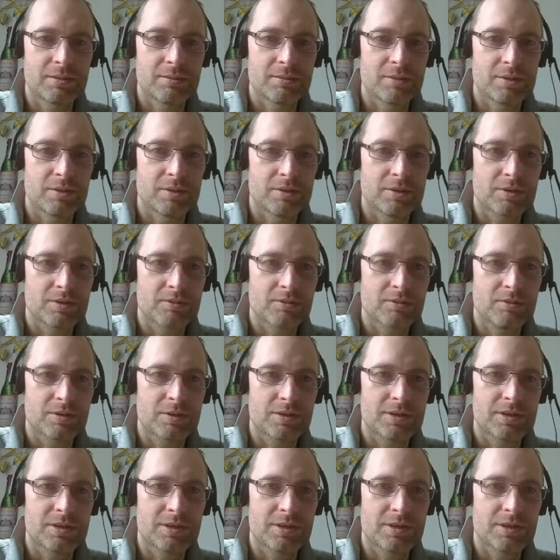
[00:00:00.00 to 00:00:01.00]
not
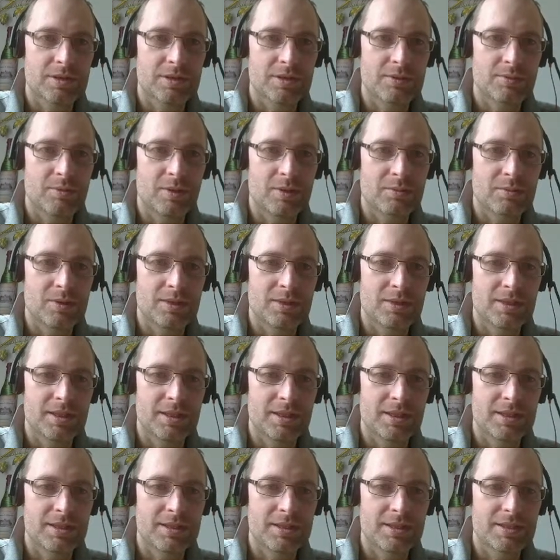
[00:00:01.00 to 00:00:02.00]
convinced his website
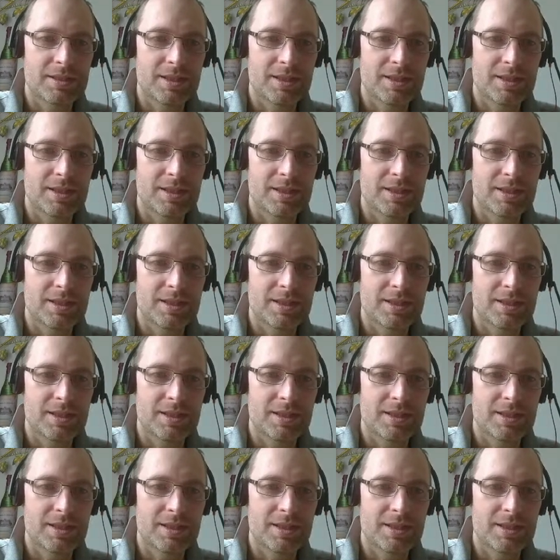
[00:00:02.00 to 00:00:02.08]
is